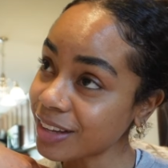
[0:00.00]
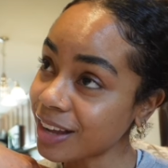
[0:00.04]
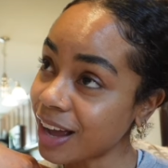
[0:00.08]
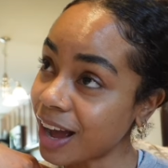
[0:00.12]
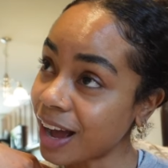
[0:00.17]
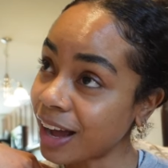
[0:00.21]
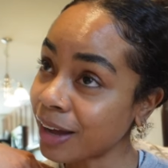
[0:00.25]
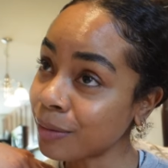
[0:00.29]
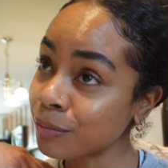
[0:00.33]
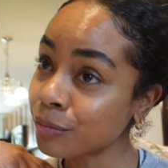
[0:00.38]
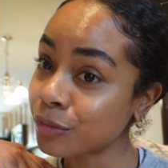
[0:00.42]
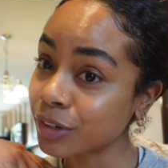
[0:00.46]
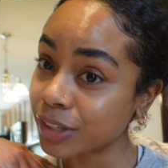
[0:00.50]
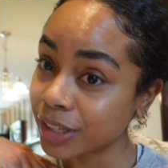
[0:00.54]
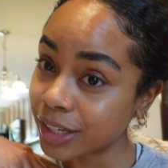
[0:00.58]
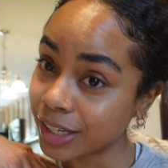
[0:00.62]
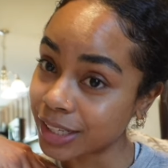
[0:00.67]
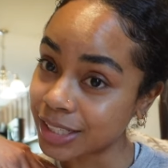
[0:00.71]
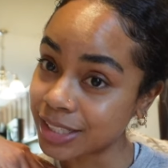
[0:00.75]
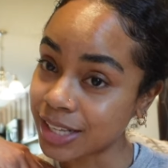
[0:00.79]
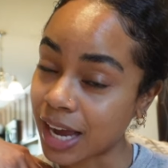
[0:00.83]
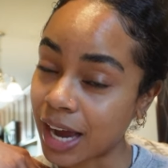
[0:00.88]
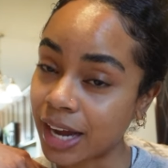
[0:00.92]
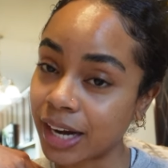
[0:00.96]
I'm really
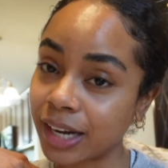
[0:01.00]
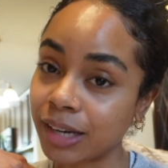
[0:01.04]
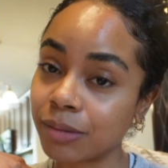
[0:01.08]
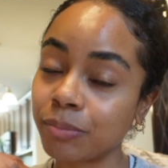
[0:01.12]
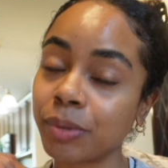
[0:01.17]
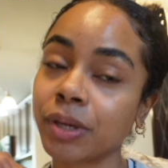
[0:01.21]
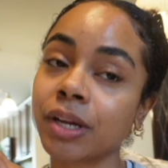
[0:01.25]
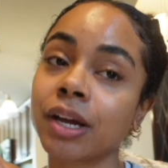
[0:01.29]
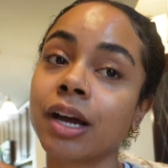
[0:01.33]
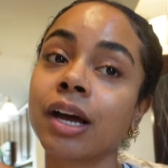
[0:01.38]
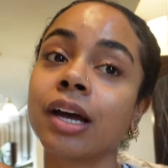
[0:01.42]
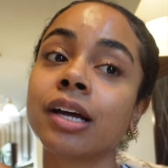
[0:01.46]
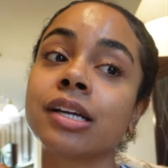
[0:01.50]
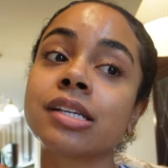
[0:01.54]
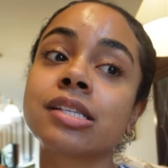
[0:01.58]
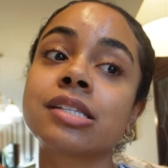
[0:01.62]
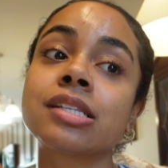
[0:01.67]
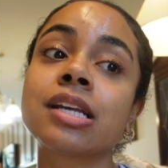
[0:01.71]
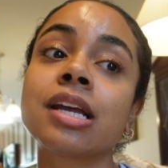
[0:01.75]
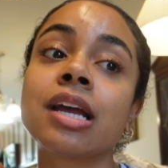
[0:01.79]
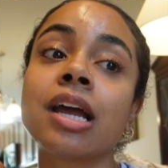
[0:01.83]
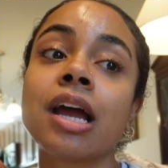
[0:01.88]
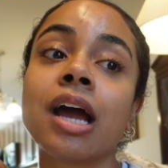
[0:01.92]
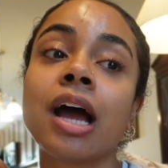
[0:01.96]
excited because
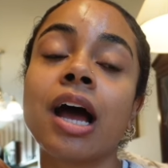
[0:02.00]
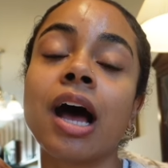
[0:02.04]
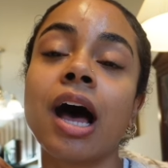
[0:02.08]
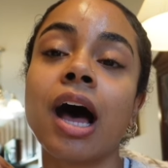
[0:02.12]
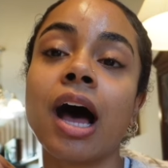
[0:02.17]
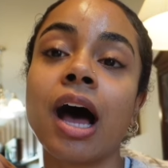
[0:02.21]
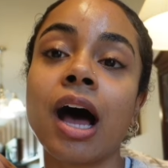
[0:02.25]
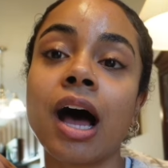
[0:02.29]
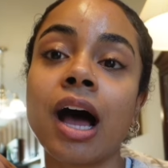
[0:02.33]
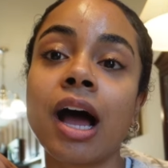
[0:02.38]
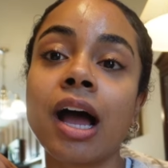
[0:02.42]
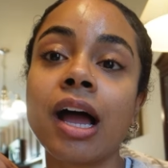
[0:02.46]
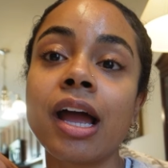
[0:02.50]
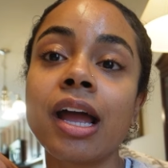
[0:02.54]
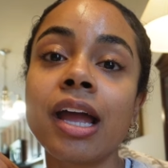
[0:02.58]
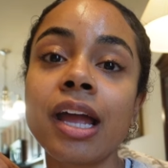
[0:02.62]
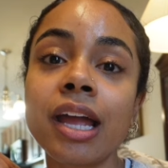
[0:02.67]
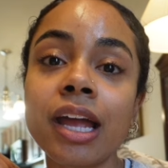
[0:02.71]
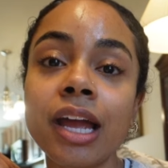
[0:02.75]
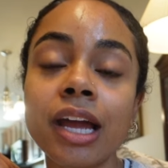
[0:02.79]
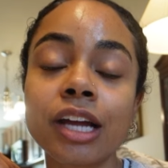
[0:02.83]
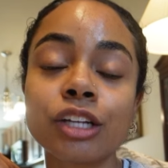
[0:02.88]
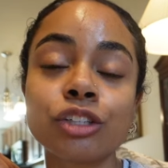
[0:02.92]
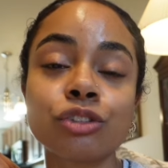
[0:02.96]

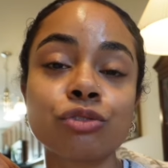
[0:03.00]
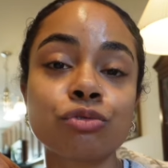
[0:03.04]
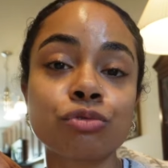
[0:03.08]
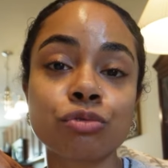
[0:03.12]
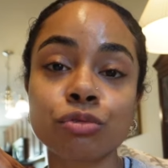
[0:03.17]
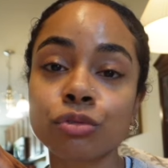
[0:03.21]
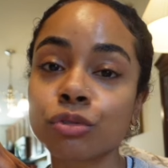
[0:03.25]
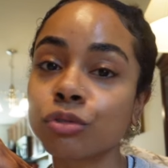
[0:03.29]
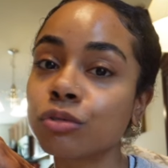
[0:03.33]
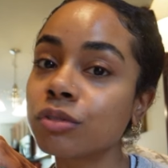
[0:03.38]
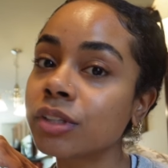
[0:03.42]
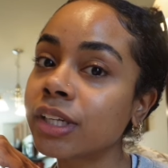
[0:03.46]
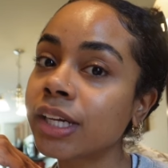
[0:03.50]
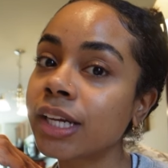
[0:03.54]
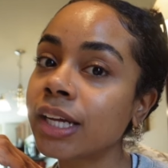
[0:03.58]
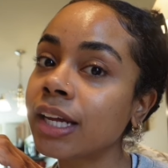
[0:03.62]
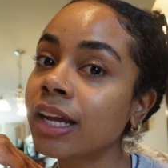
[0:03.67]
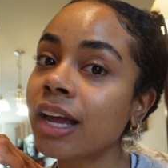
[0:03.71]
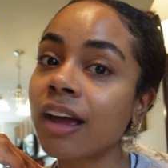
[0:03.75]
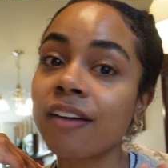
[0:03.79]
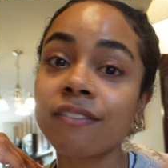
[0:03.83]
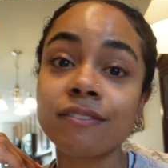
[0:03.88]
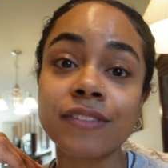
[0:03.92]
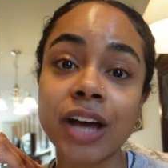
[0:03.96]
I
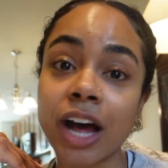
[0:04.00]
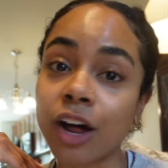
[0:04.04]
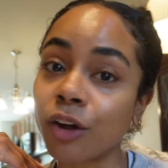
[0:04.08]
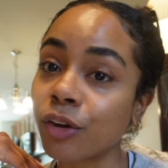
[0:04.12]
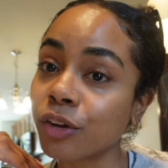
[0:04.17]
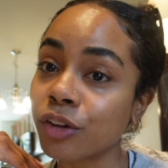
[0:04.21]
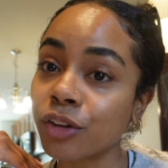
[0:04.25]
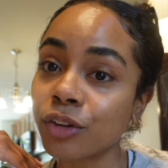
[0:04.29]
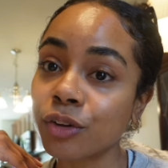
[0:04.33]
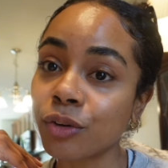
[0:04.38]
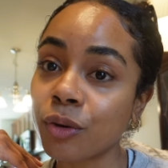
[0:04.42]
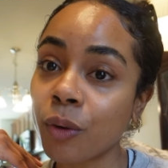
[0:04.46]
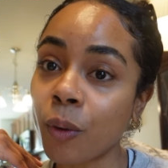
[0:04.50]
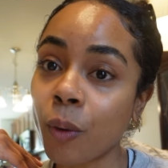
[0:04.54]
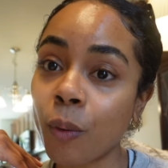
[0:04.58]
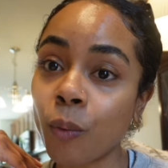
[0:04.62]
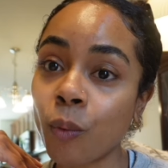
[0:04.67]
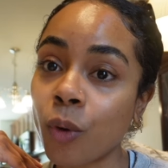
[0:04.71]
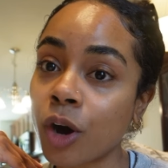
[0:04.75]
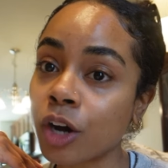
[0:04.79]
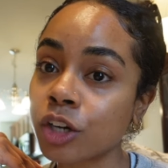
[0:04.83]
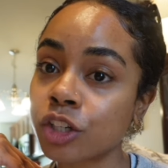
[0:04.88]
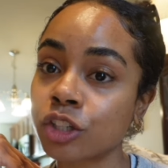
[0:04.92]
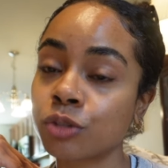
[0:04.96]
truly value
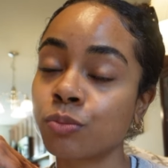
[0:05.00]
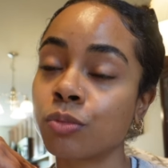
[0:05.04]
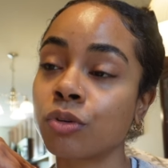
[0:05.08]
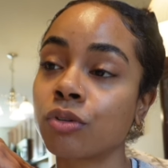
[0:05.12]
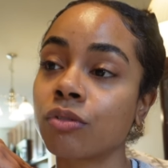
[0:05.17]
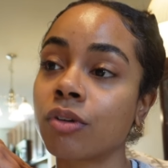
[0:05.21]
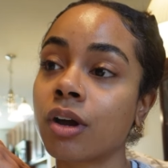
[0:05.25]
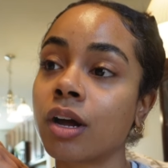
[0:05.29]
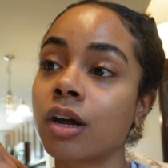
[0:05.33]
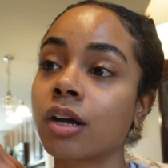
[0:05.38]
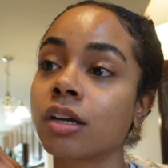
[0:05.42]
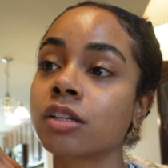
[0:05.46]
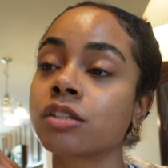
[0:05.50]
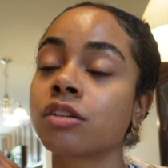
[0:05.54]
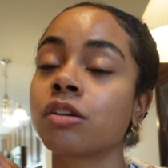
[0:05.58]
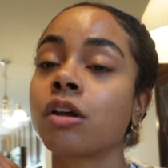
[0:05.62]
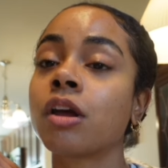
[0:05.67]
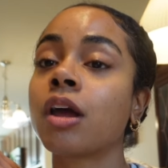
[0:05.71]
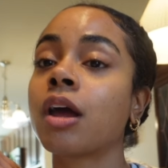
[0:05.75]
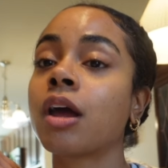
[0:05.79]
washable rugs.